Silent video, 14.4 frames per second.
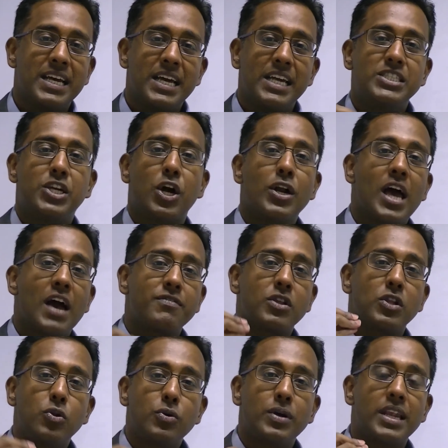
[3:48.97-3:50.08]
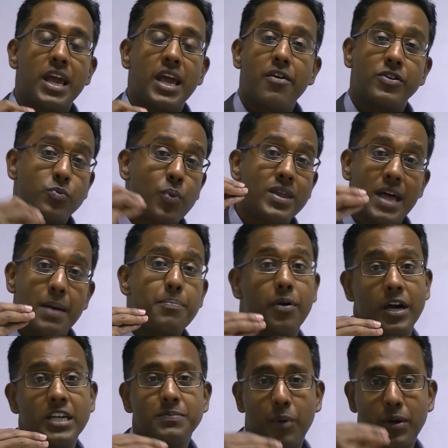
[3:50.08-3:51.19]
is going to have to look in areas where that
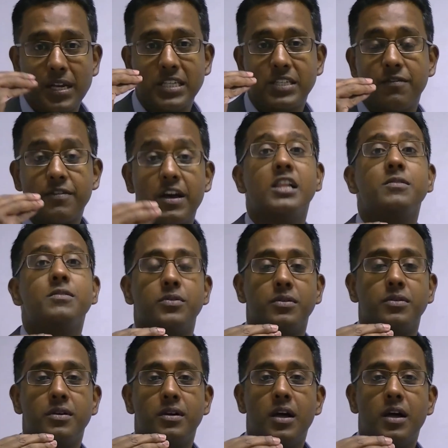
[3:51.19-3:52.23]
price point is available.